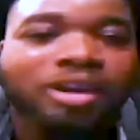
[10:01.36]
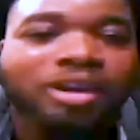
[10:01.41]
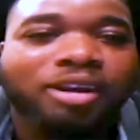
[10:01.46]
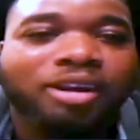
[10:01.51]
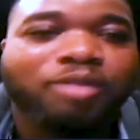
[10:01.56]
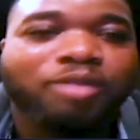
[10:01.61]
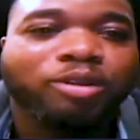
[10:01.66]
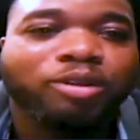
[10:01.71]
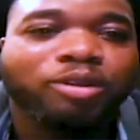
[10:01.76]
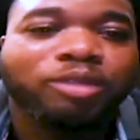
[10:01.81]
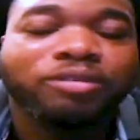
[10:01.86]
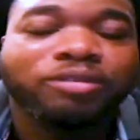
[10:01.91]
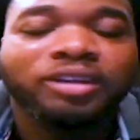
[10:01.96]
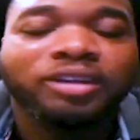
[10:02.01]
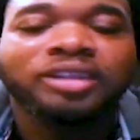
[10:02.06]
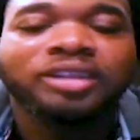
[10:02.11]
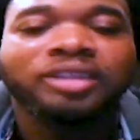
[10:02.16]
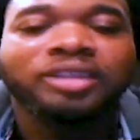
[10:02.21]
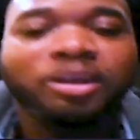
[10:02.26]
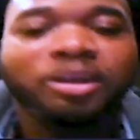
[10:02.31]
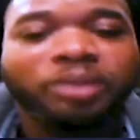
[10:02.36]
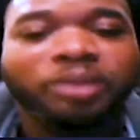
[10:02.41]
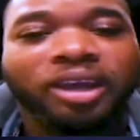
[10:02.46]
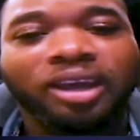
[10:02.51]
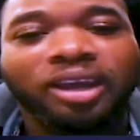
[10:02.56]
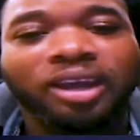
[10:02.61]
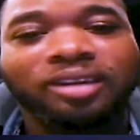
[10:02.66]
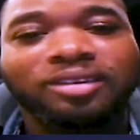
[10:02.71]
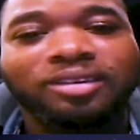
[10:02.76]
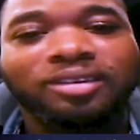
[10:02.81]
for the funding that we
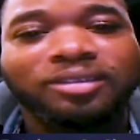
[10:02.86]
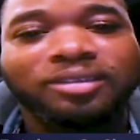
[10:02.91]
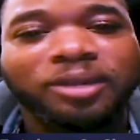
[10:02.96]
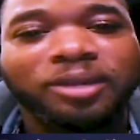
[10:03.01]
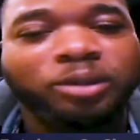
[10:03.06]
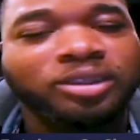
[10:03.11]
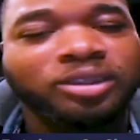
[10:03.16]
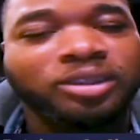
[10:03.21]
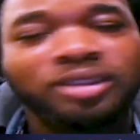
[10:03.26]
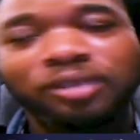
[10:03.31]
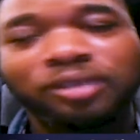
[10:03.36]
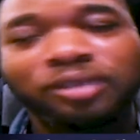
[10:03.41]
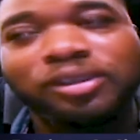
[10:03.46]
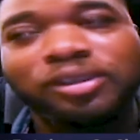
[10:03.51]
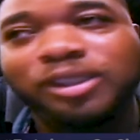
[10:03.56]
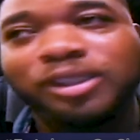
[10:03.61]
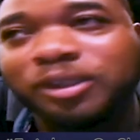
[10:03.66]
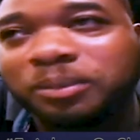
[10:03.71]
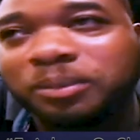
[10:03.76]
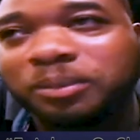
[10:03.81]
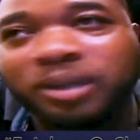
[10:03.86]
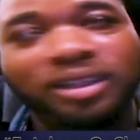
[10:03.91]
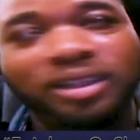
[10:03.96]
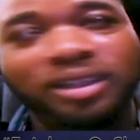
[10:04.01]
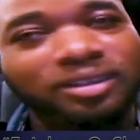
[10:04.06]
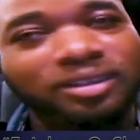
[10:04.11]
had it was difficult but